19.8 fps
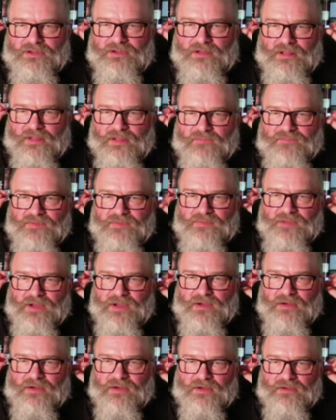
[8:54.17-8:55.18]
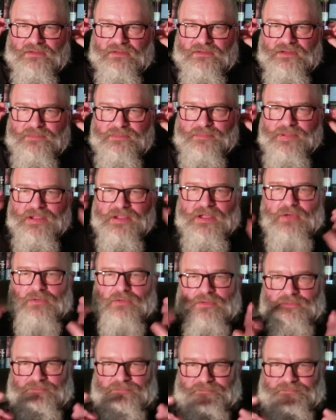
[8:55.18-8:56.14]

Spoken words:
all of them are leaping out